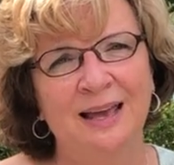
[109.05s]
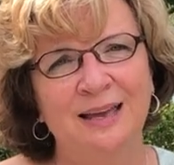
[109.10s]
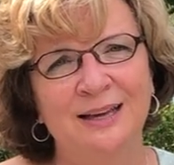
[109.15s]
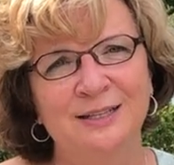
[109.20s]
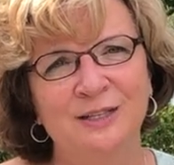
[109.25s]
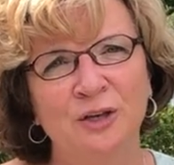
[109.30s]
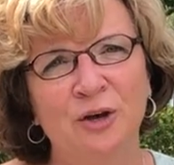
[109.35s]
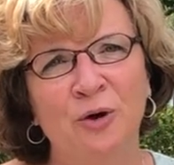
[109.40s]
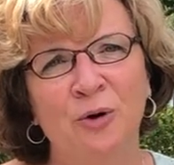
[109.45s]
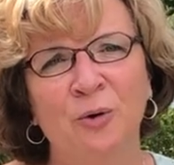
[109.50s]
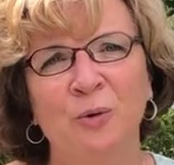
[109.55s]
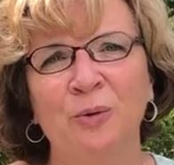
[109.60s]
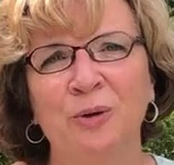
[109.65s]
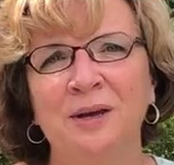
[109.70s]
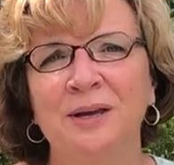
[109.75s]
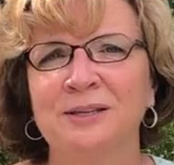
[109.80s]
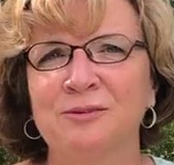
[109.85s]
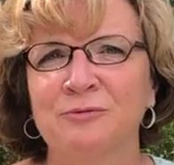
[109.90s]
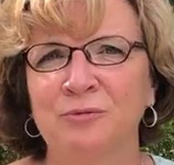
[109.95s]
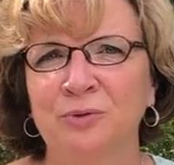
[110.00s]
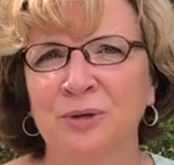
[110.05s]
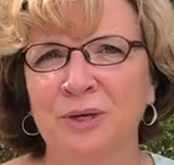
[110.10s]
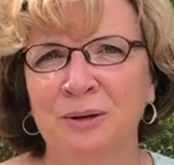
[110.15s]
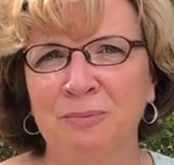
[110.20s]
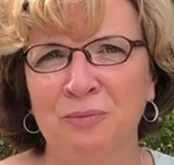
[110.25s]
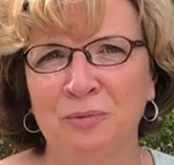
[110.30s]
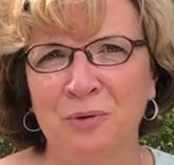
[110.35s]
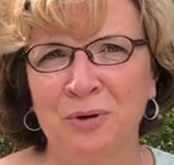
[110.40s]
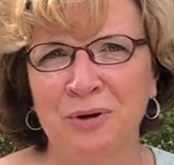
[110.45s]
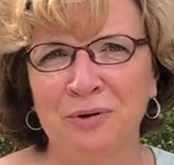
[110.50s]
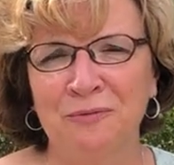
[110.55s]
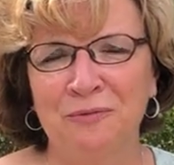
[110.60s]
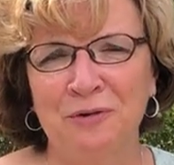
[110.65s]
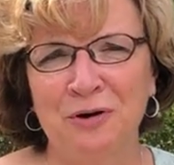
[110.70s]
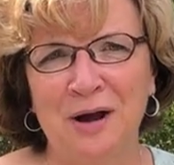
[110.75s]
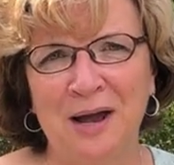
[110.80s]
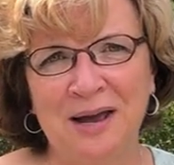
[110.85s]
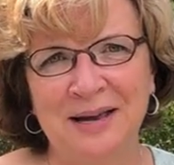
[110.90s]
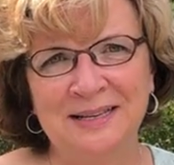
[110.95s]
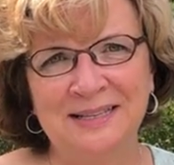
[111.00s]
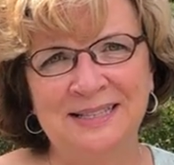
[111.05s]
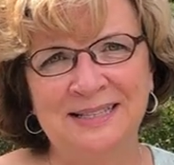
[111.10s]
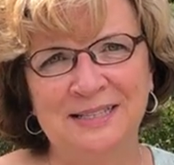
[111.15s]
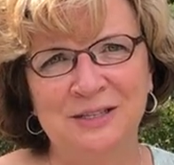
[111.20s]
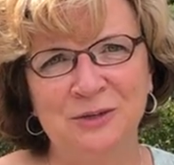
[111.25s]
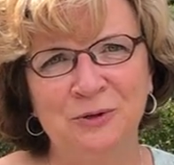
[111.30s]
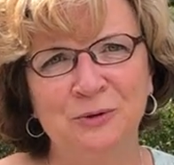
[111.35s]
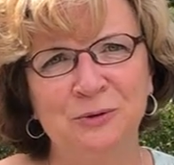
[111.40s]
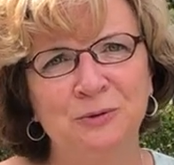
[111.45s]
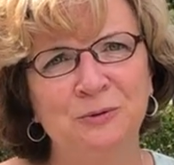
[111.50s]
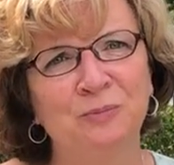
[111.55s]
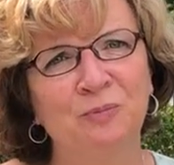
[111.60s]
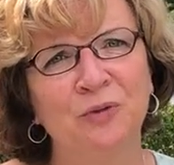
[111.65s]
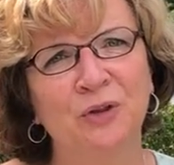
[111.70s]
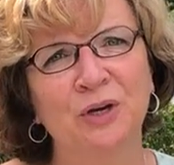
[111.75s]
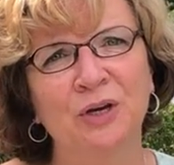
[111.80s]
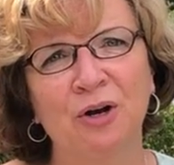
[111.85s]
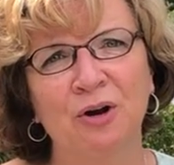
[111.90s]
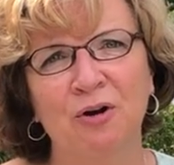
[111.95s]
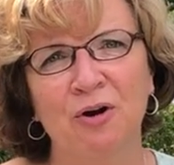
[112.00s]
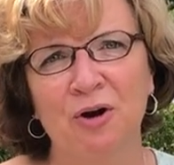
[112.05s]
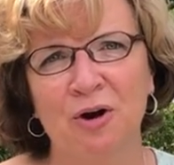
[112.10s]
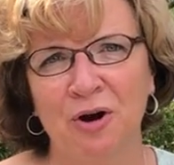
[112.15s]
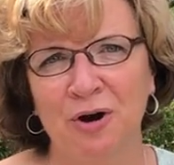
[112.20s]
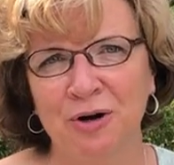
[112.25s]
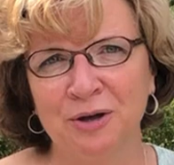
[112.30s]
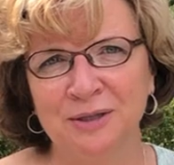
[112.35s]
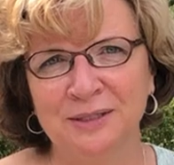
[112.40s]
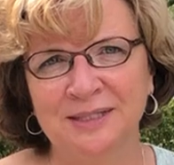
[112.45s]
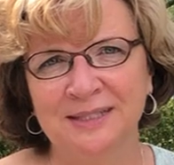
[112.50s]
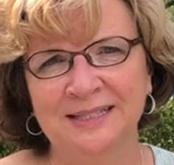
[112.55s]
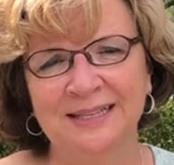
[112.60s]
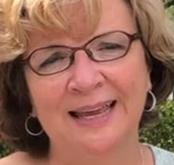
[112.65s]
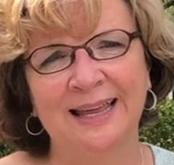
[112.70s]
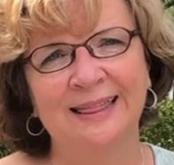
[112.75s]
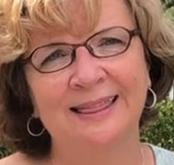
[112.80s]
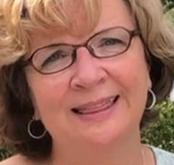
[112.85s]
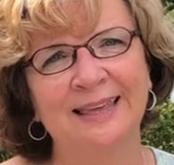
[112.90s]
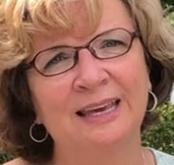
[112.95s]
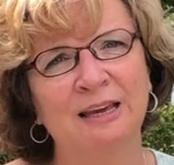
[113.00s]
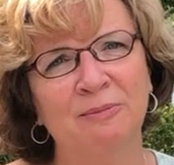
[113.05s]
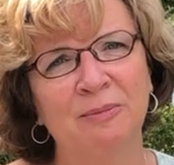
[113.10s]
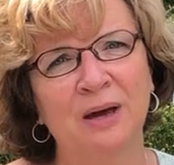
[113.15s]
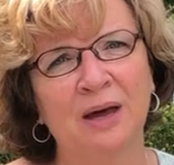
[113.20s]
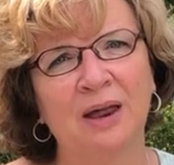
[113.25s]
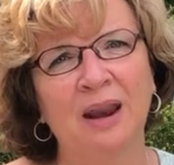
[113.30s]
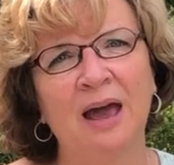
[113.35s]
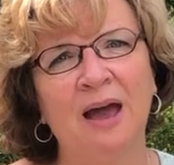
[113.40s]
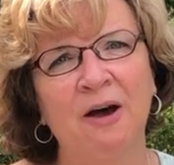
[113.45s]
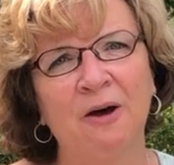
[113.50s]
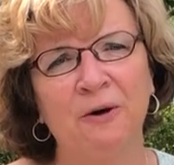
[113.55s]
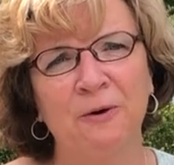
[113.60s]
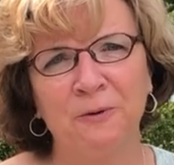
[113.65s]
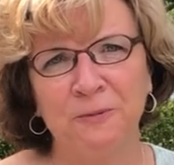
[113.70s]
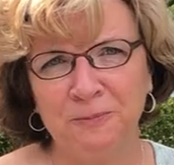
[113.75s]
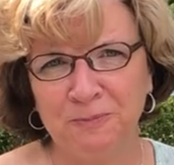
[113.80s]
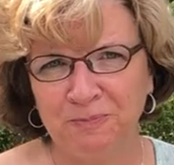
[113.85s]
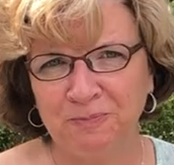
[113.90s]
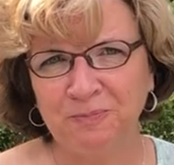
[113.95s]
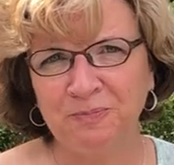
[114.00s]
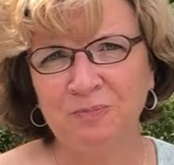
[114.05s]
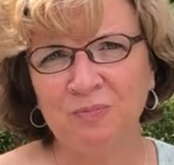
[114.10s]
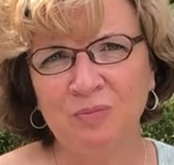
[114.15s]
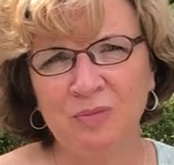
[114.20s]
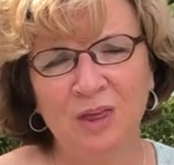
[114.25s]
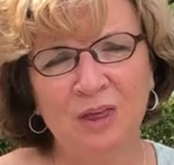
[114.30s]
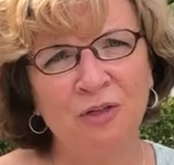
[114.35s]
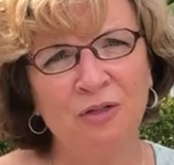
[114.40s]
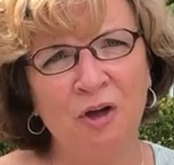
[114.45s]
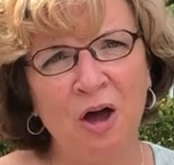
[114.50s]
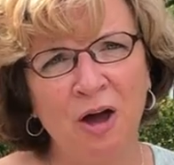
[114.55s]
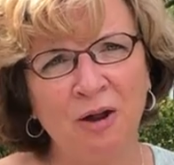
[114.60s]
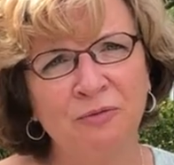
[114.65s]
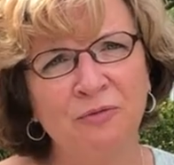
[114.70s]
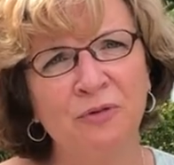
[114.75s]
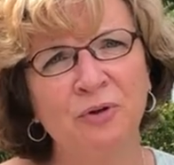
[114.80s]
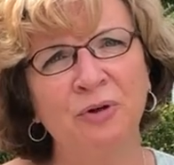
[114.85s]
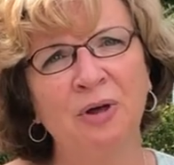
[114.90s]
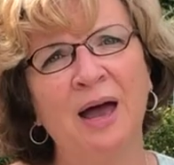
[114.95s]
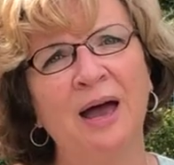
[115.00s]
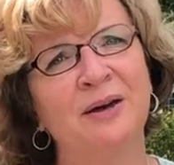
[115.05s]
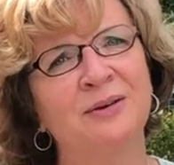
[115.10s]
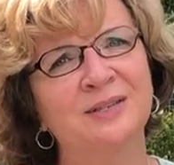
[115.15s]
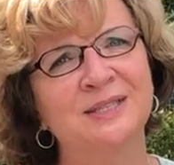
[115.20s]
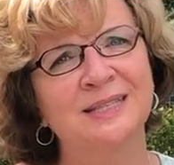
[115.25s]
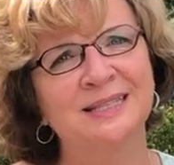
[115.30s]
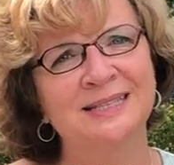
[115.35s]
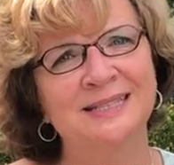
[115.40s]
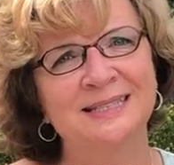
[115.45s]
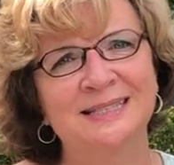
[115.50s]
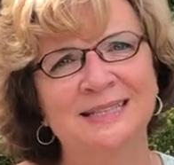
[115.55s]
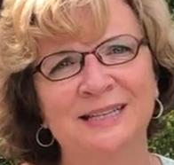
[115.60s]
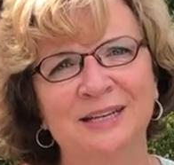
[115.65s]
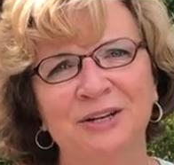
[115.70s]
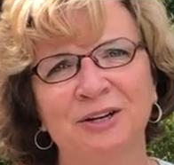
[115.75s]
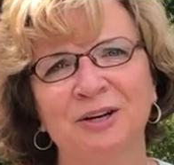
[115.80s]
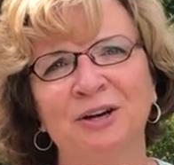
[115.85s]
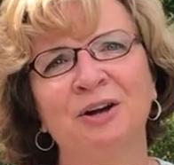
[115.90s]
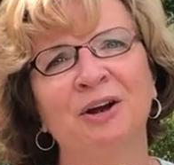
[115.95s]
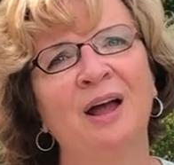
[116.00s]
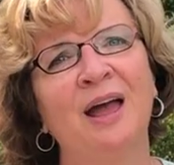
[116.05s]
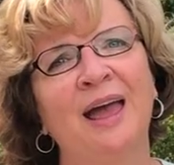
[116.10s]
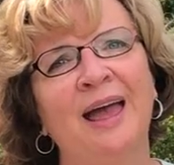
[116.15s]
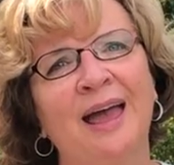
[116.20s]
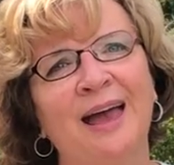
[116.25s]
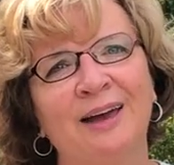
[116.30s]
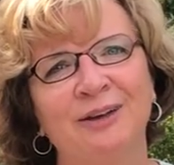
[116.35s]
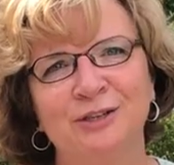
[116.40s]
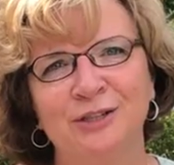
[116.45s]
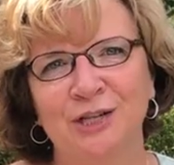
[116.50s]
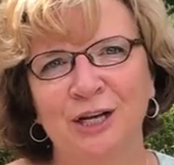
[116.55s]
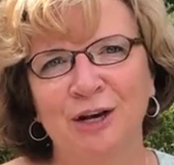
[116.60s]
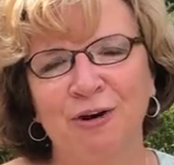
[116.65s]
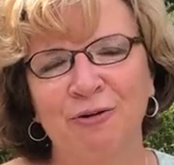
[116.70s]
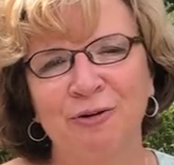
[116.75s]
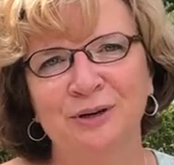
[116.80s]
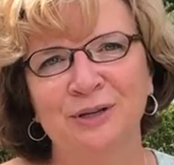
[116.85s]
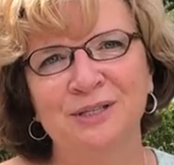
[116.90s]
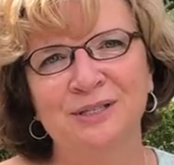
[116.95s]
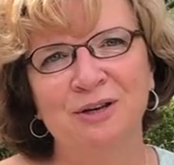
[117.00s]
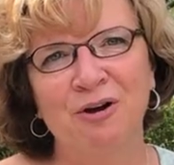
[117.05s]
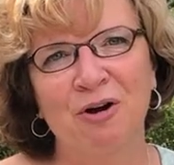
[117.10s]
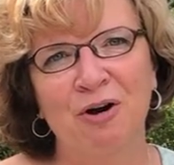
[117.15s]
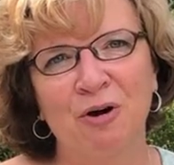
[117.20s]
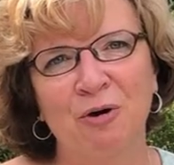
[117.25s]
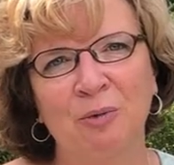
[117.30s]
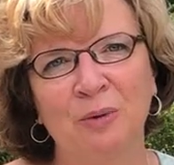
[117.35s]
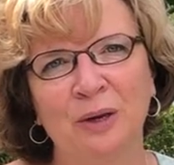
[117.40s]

So it's really important for us to look at our hearts and think about how thoughtful, how sincere, how generous are